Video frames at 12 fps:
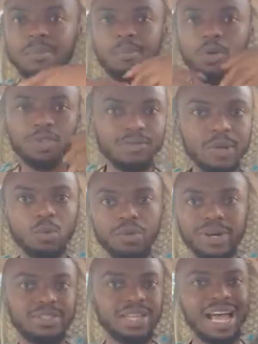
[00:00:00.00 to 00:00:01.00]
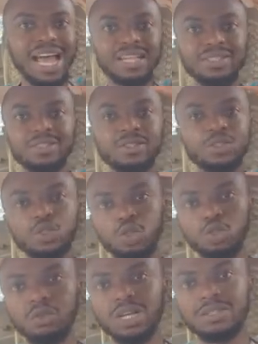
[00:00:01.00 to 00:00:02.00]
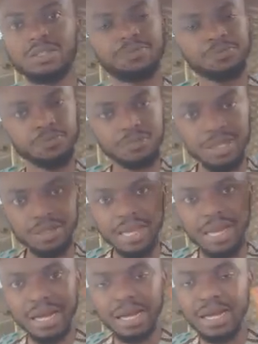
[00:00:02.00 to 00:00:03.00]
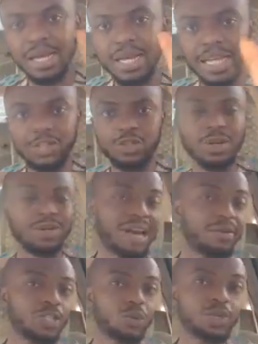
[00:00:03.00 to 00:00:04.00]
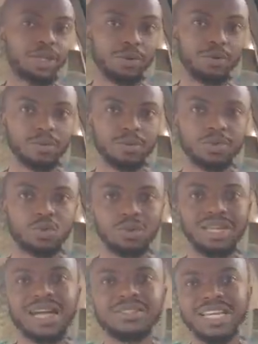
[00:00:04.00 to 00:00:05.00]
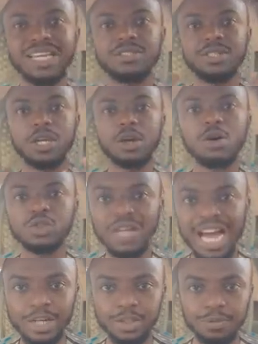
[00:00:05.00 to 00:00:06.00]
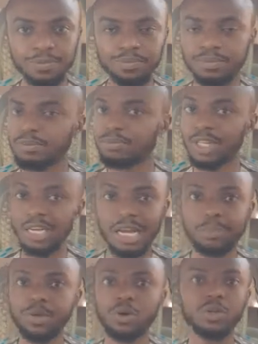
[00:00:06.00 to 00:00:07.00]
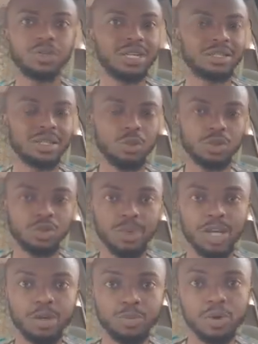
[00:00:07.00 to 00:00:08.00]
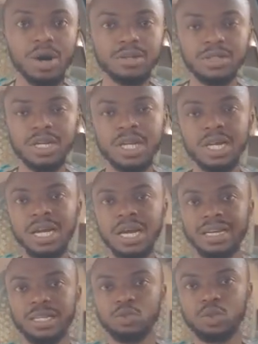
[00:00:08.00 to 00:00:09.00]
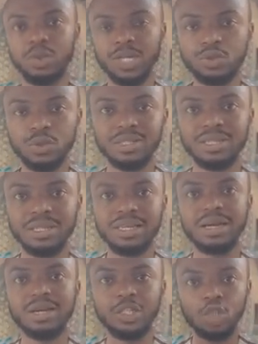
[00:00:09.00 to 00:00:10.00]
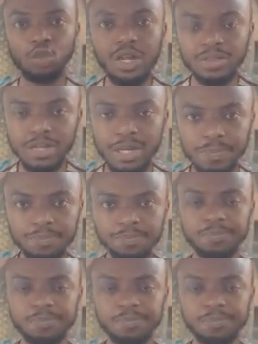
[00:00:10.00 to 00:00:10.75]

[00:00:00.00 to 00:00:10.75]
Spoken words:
most of them will raise their hands to show that they are in solidarity with you. So that is a call to action. It can be also that they want to buy your product, and they will show interest that they are interested